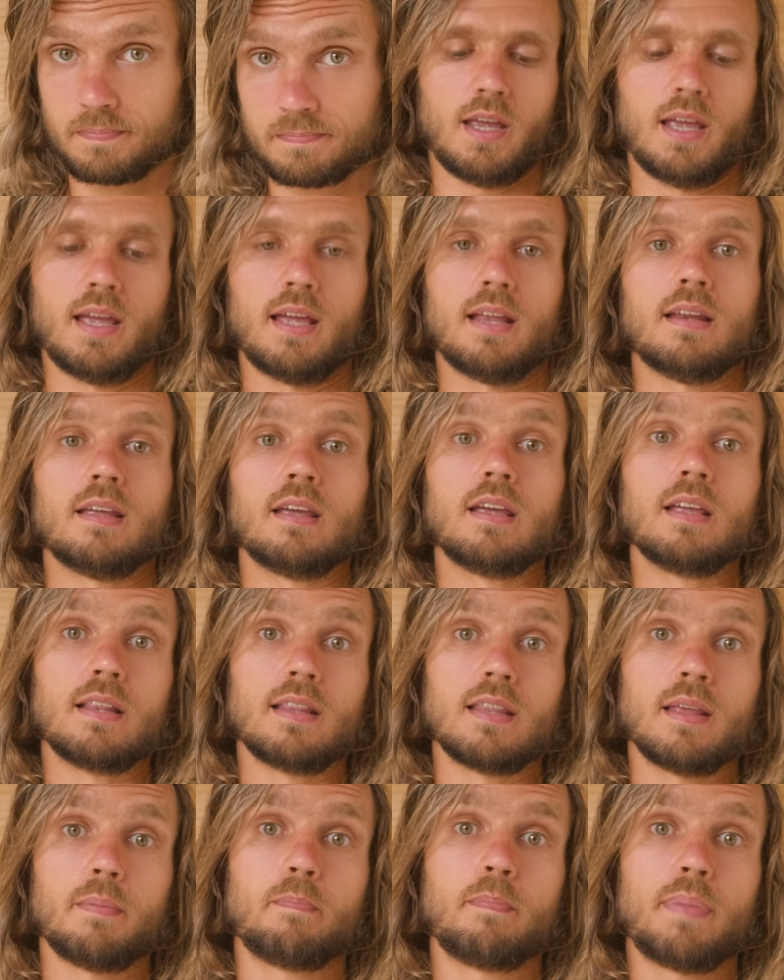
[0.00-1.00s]
And
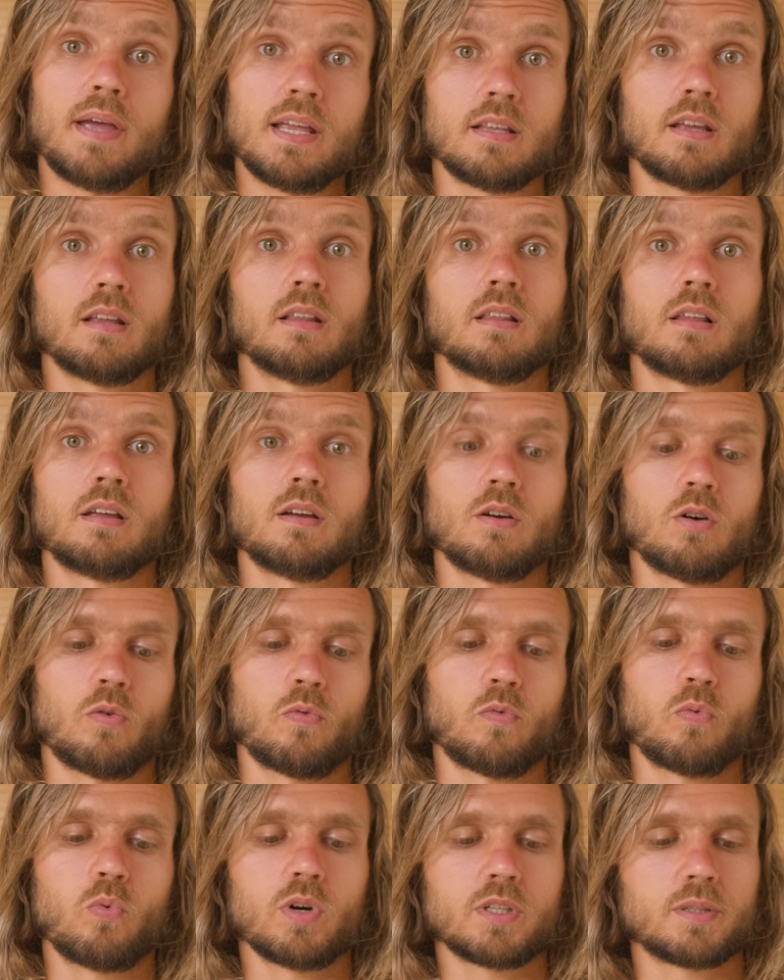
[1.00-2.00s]
independently
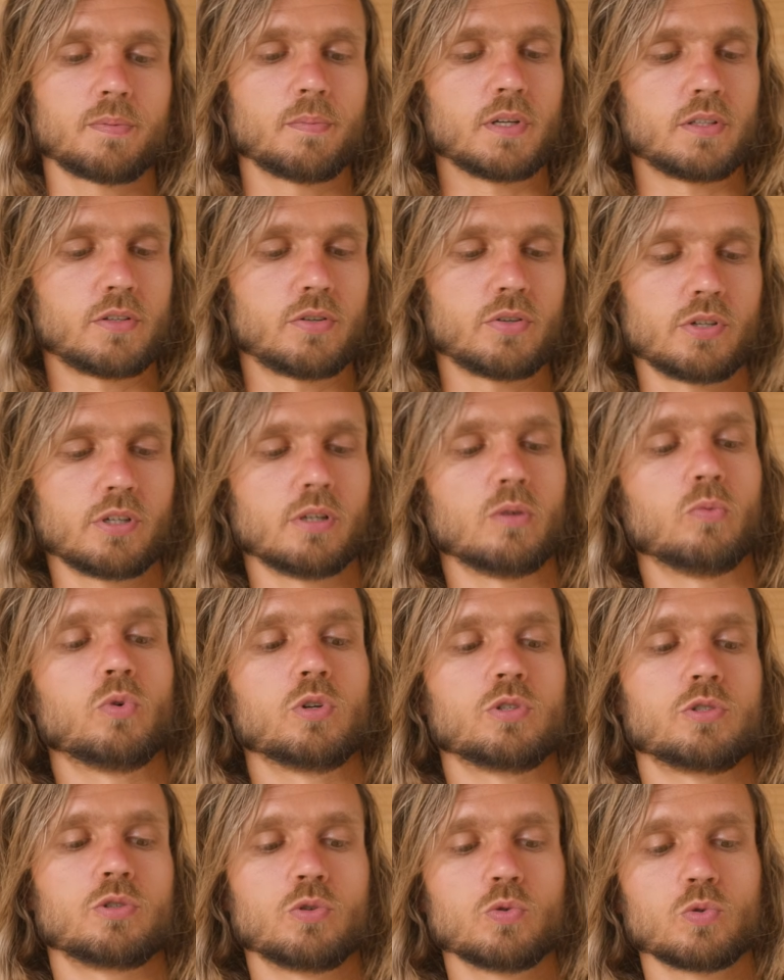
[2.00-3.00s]
of what material
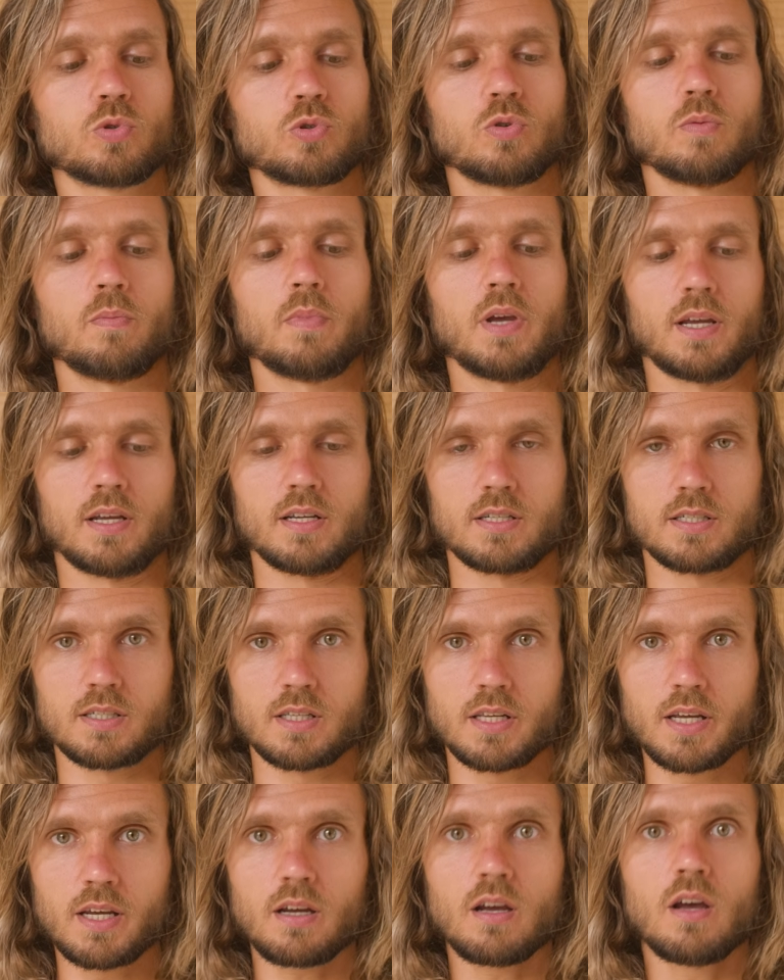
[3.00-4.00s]
was used to make a
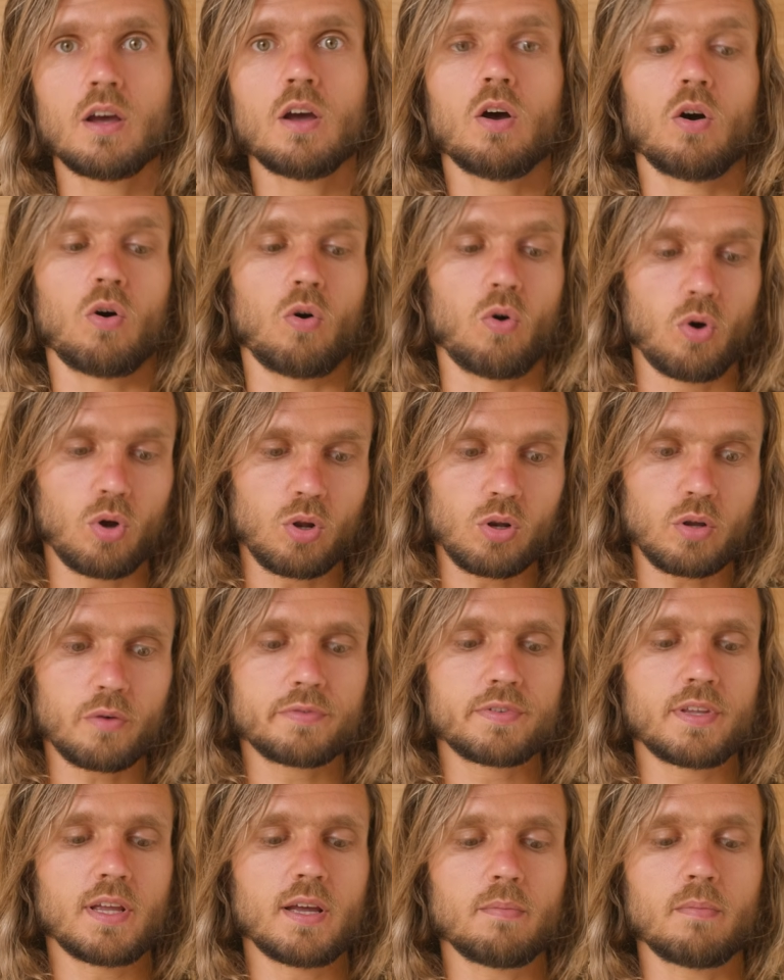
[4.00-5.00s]
sling, all
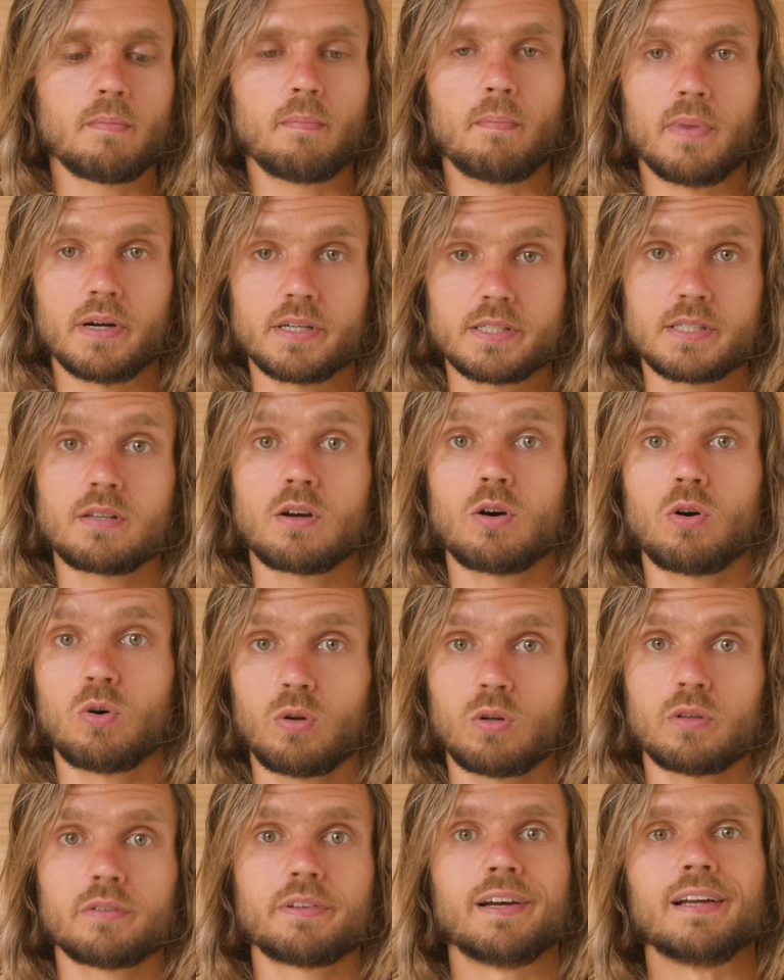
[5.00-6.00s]
of them must
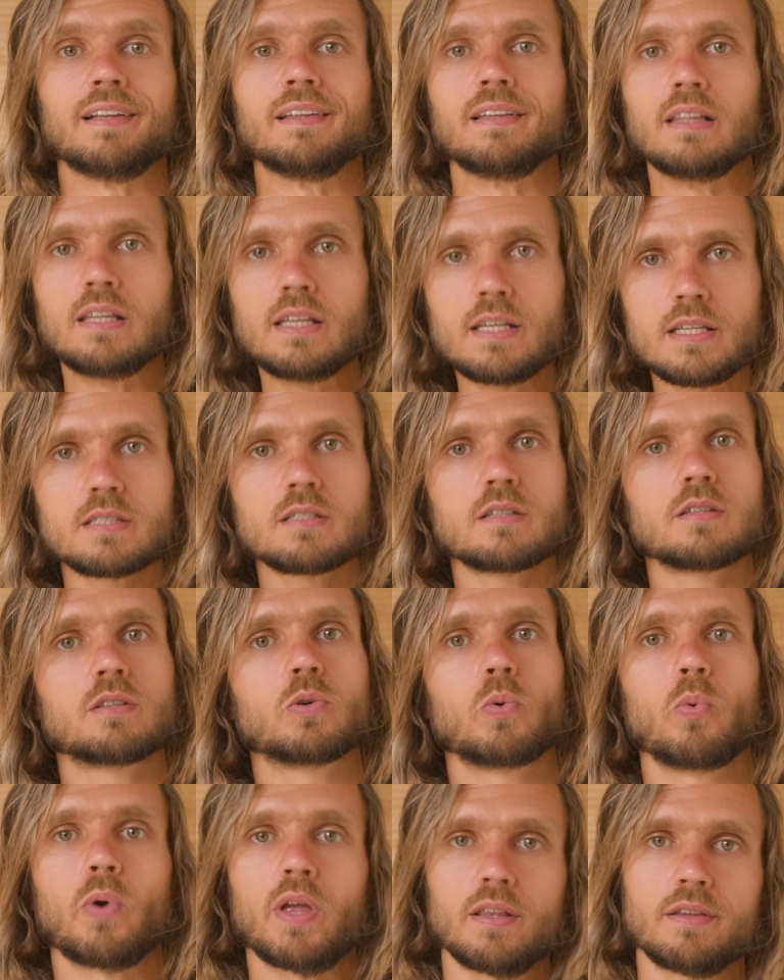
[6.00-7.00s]
hold at least
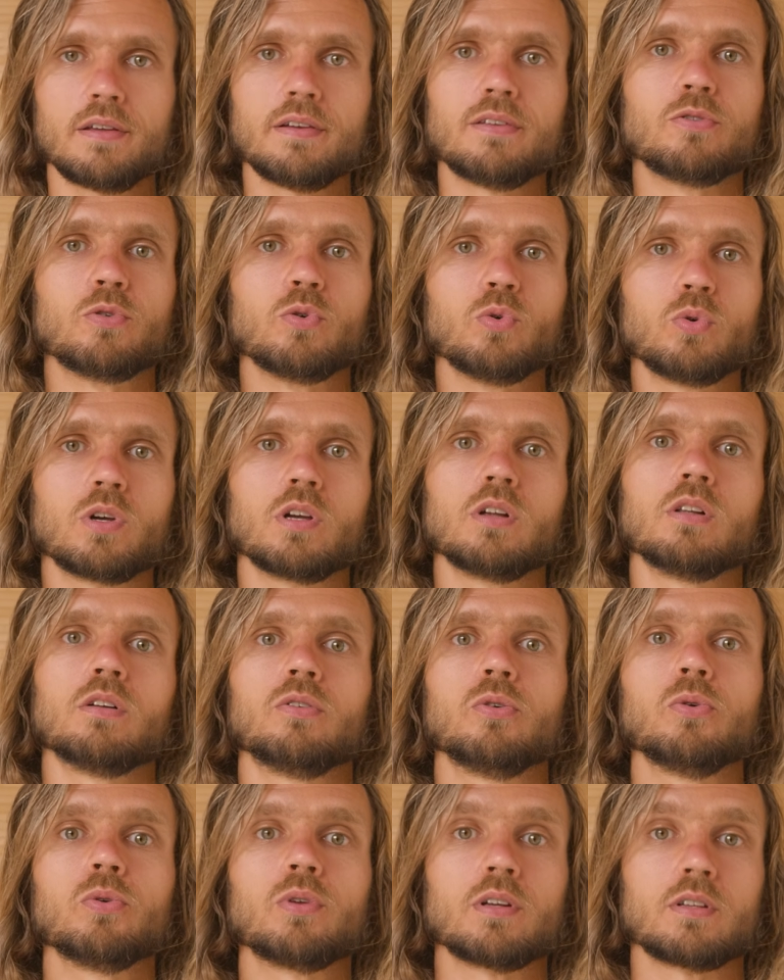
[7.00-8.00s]
22
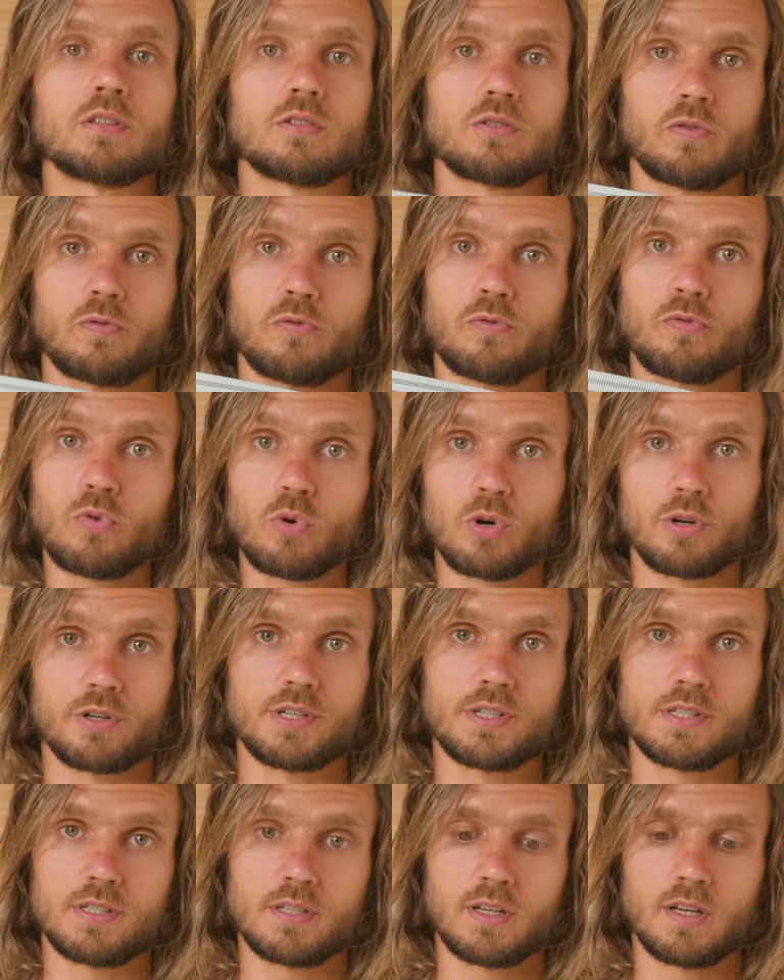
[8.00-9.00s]
kilonewtons of
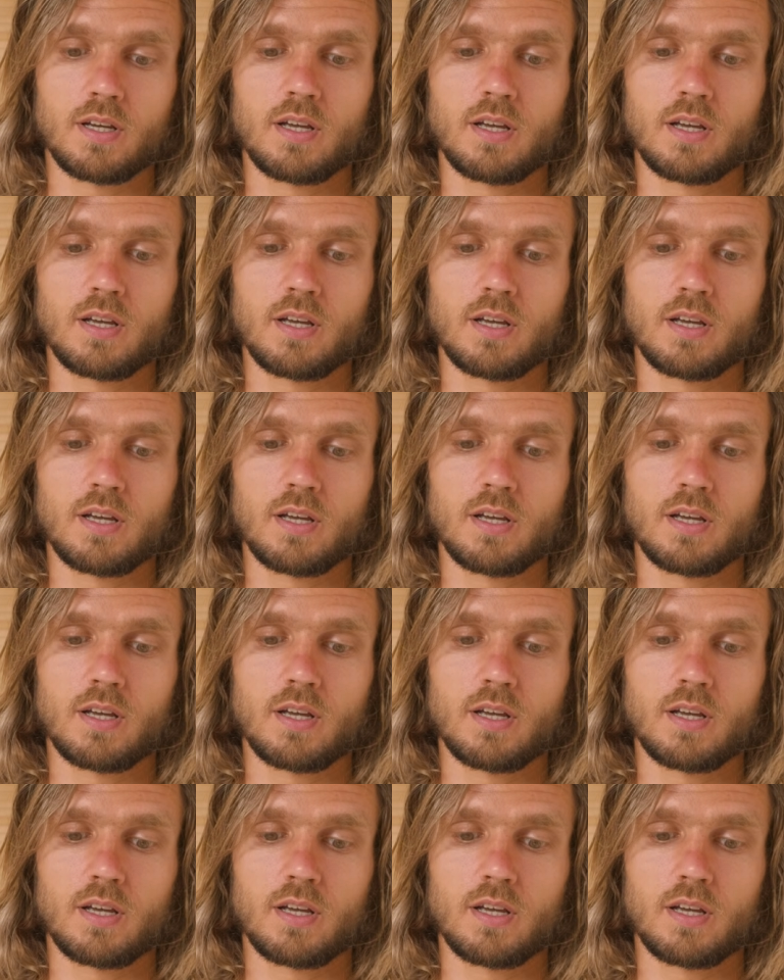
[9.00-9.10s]
force.